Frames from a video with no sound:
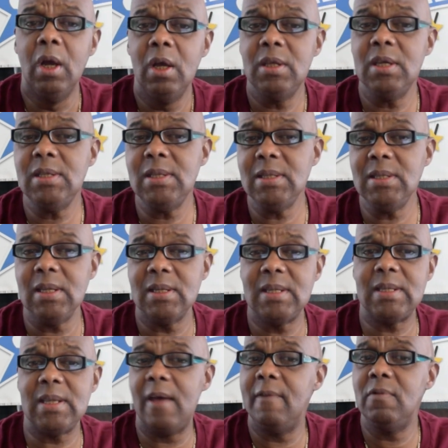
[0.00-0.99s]
this is a
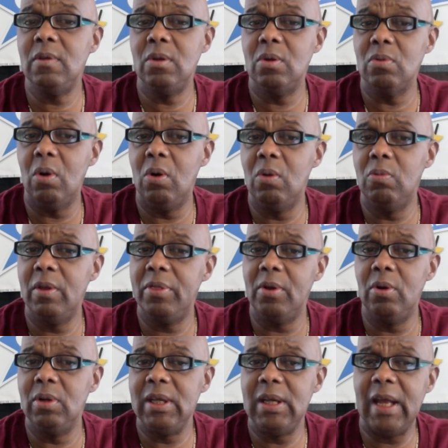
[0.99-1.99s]
7-year-old with
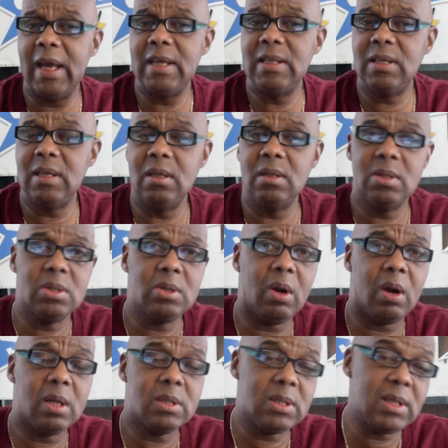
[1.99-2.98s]
only 19
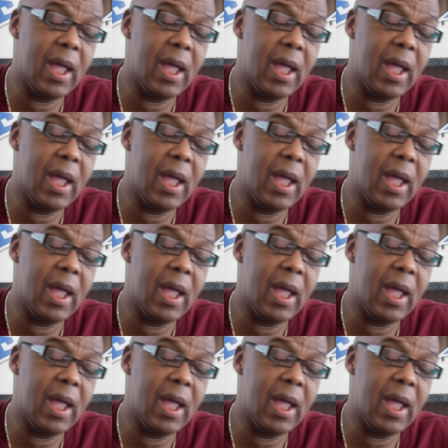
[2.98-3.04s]
starts.